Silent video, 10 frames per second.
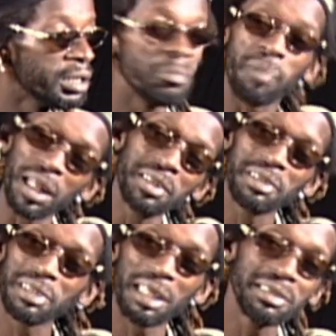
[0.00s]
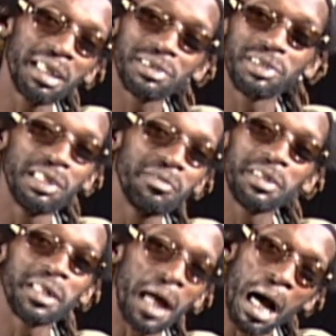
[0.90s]
politician got to live
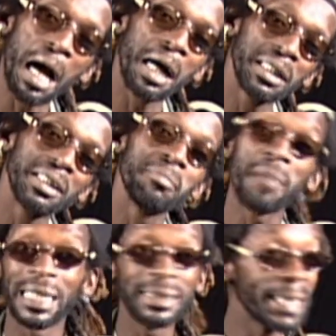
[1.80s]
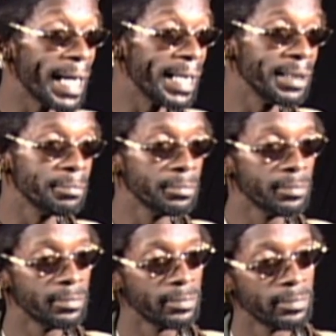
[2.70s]
in a hard and a bad time.
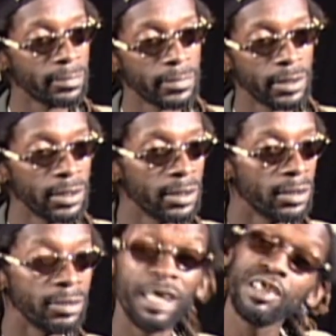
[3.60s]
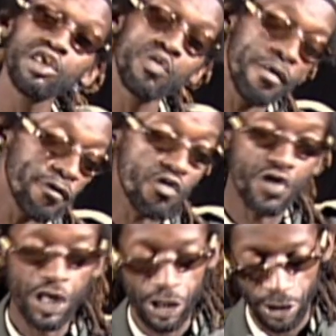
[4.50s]
Then the
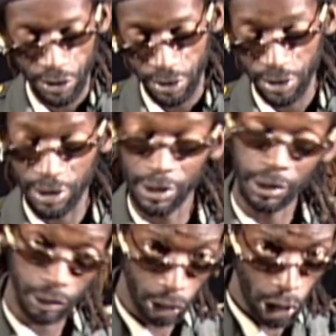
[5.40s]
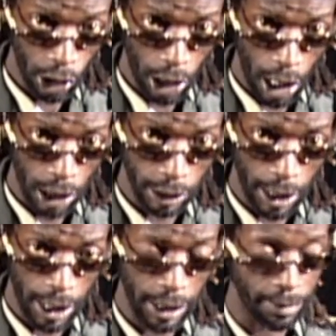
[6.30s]
referee, they call
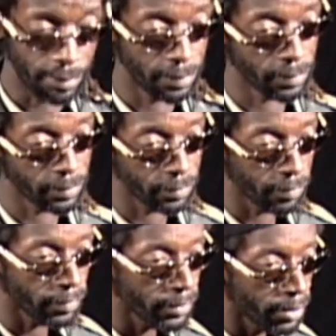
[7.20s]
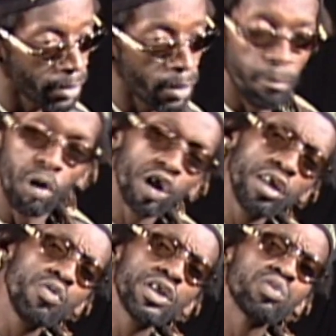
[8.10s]
time. But any
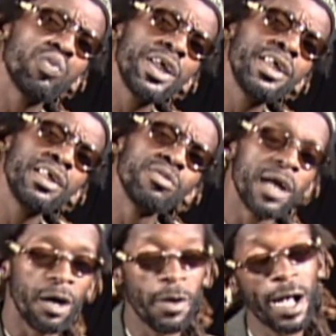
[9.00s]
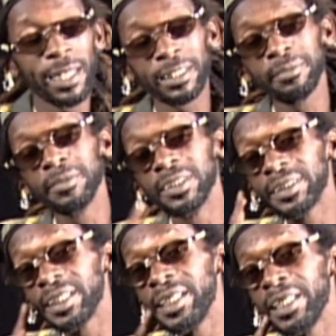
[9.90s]
which way, we are all given the
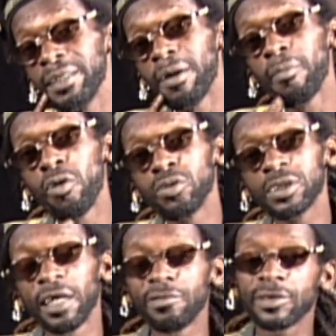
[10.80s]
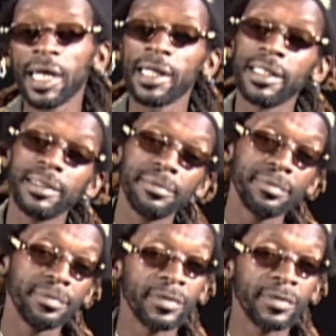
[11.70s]
same amount of time.